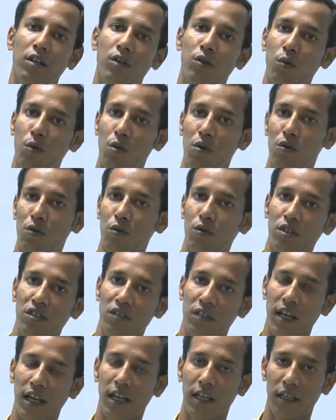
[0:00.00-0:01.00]
tool to
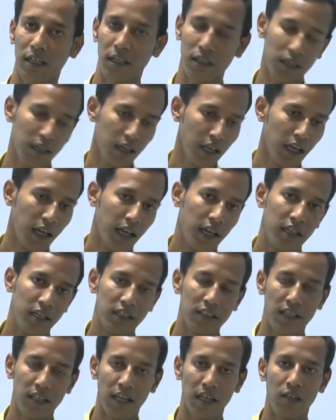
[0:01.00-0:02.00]

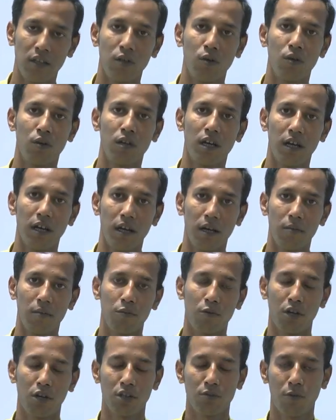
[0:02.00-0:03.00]
design your
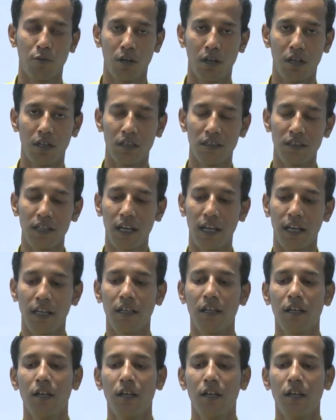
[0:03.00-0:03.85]
corresponding design.